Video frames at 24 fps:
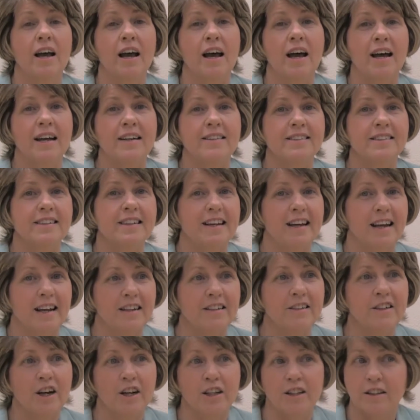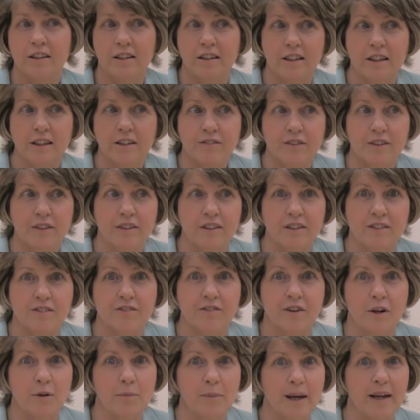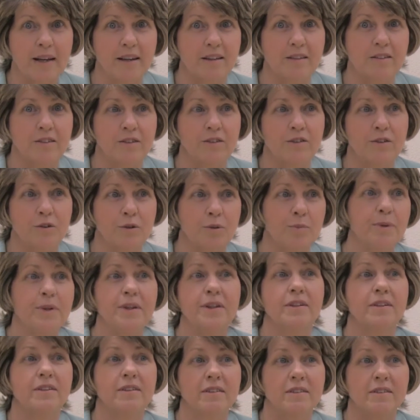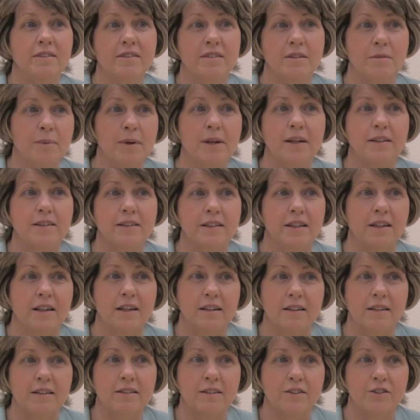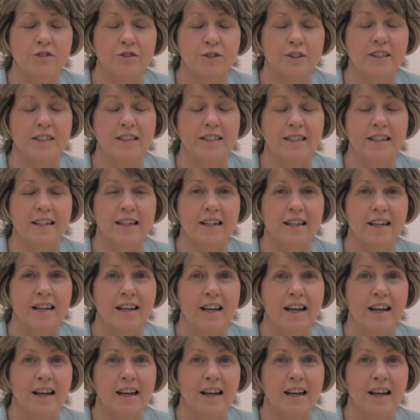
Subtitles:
and again, on even as far back as the European Stability Treaty,